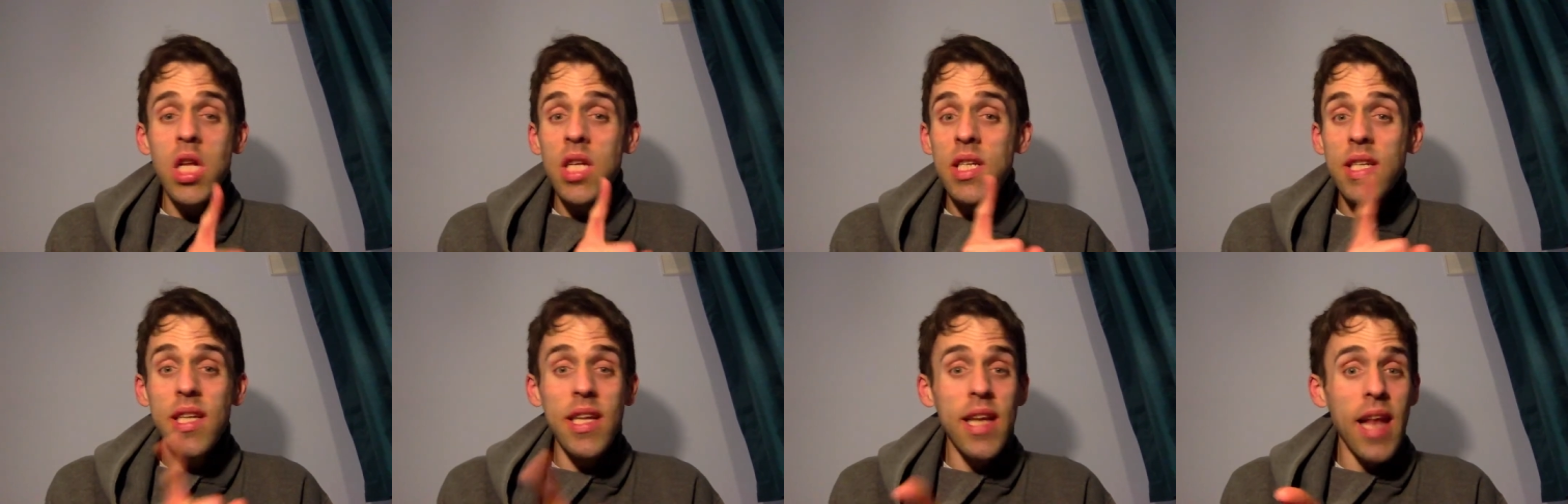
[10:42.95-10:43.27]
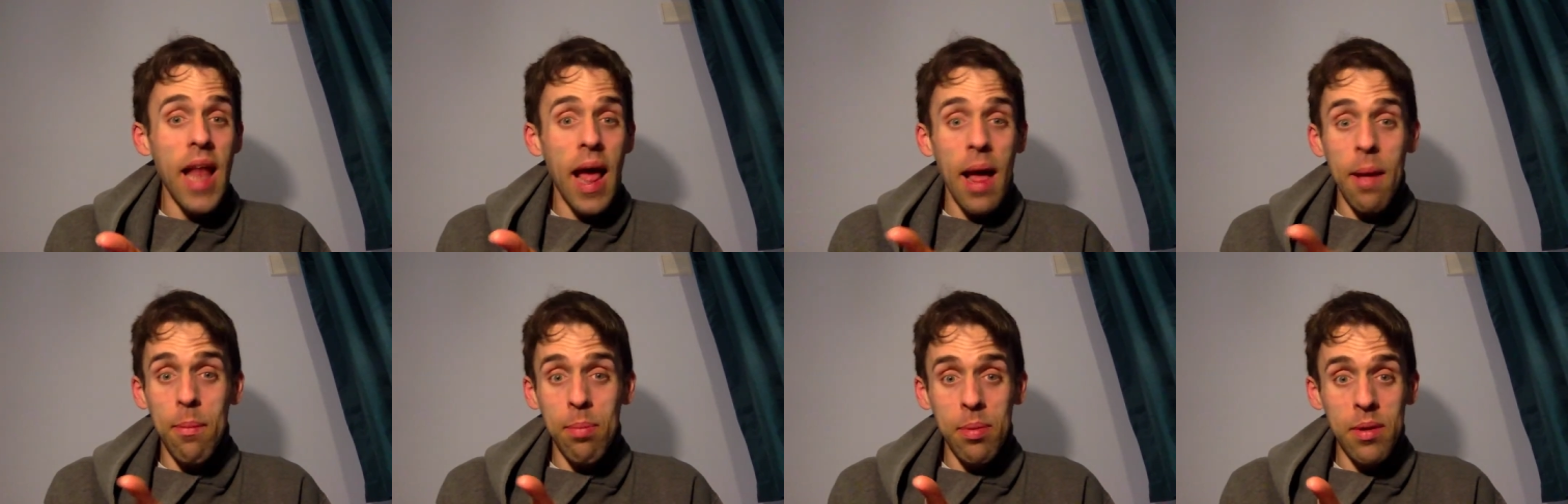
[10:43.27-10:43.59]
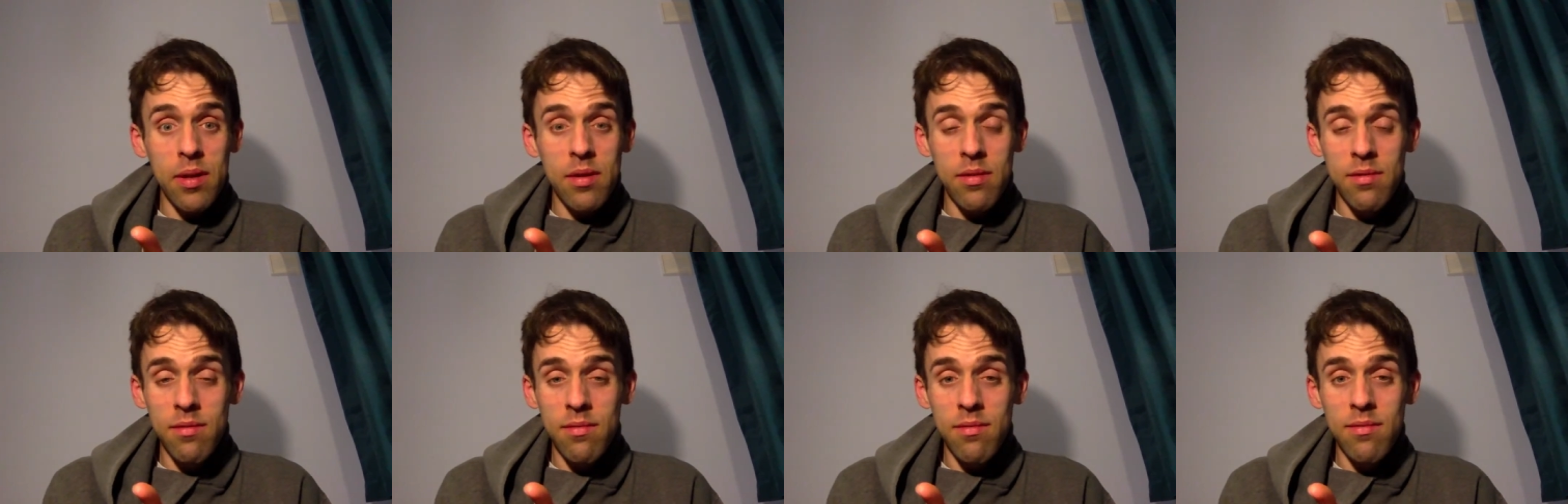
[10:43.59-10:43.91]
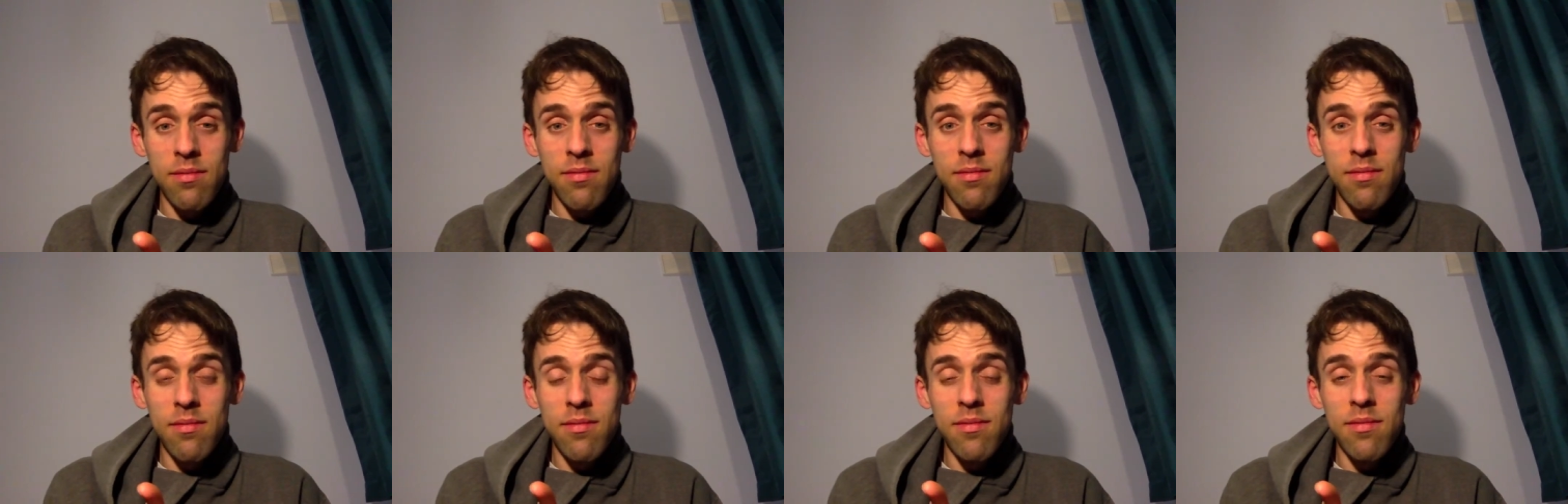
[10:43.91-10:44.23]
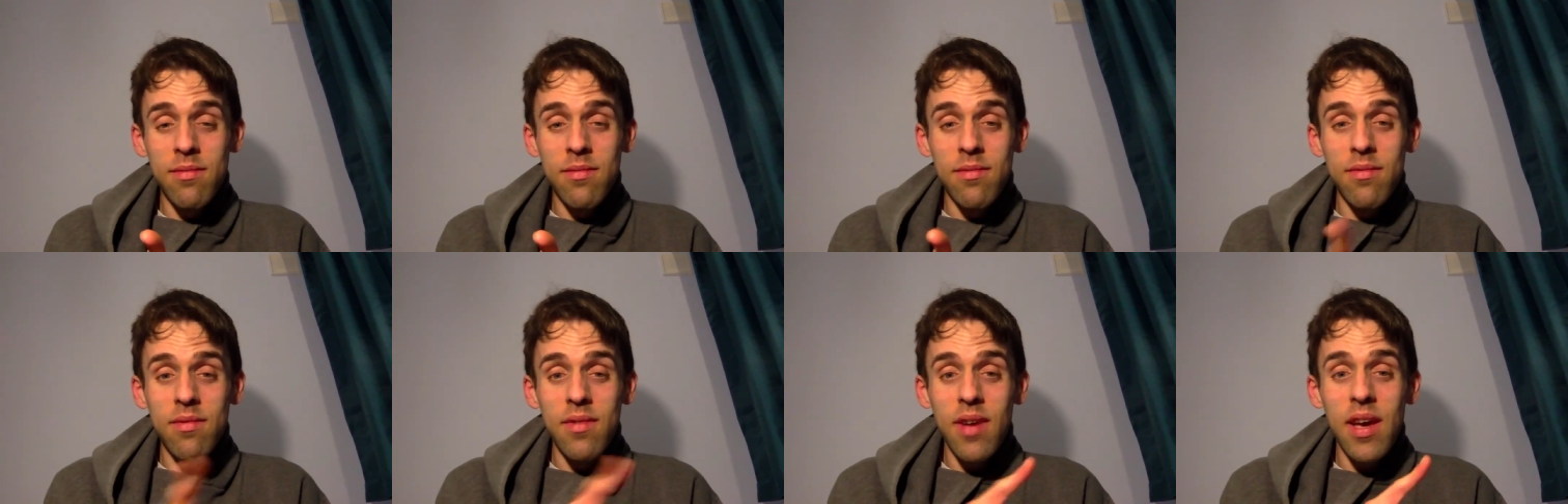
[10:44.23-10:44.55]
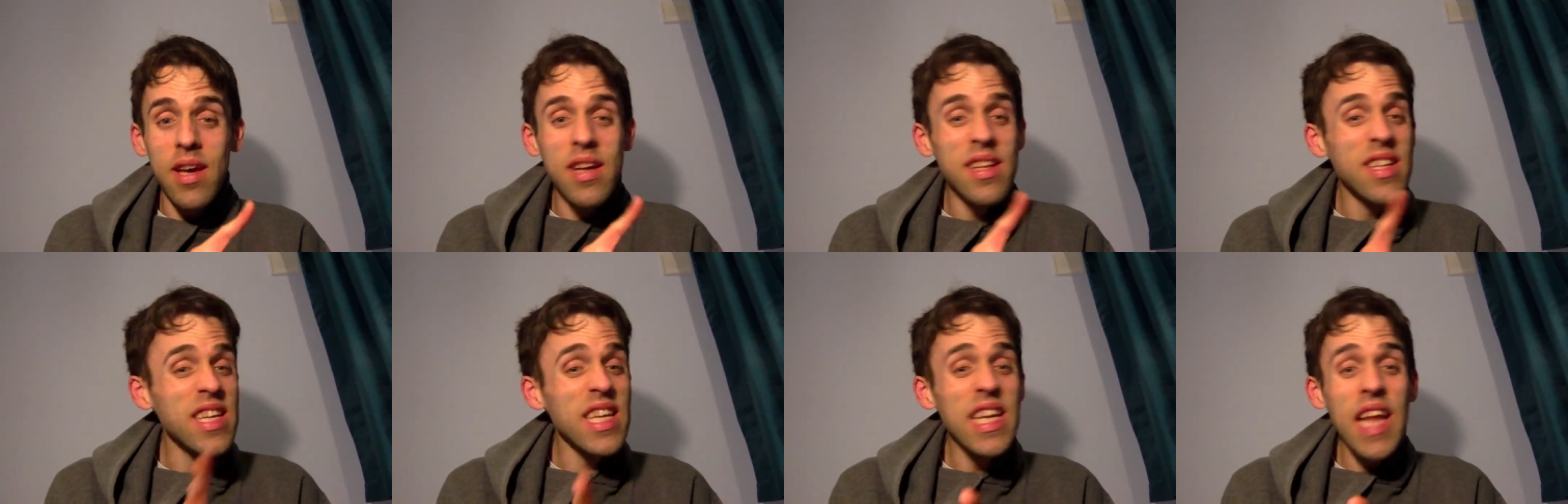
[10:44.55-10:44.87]
Didn't happen.
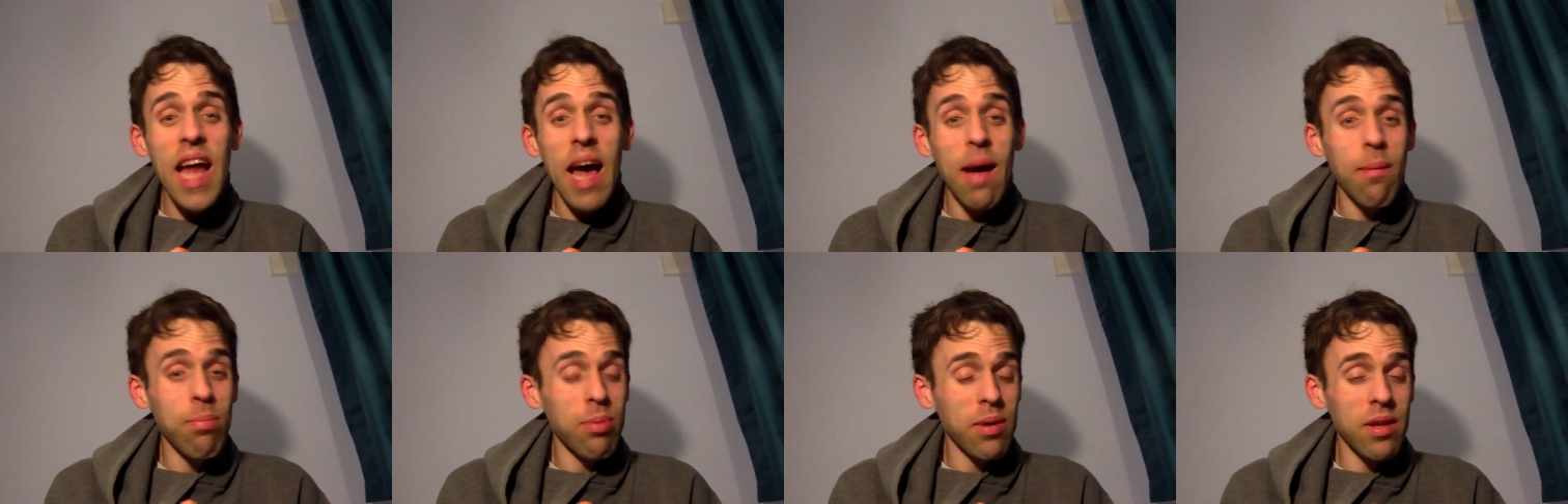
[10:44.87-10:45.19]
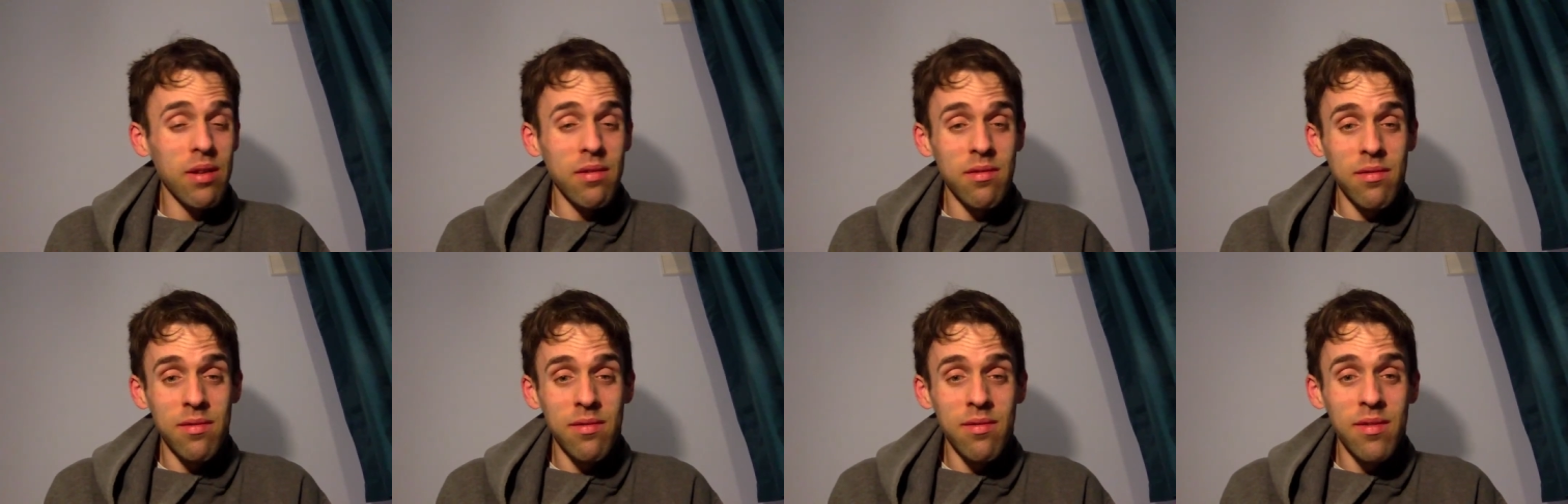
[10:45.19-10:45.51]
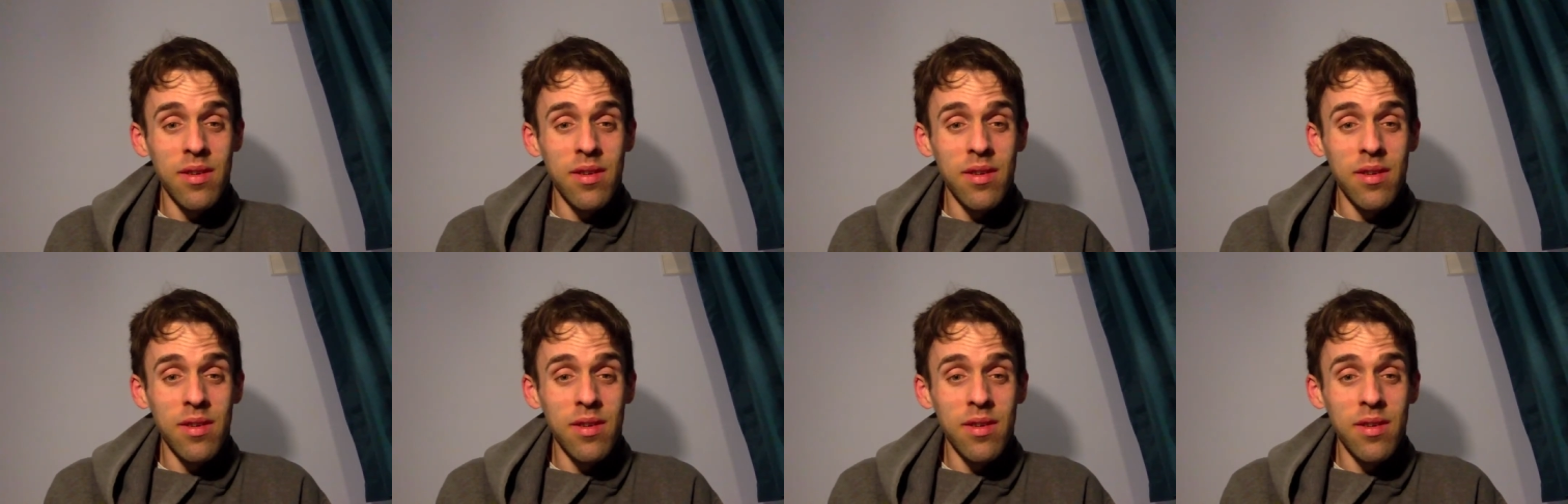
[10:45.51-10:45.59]
It didn't happen.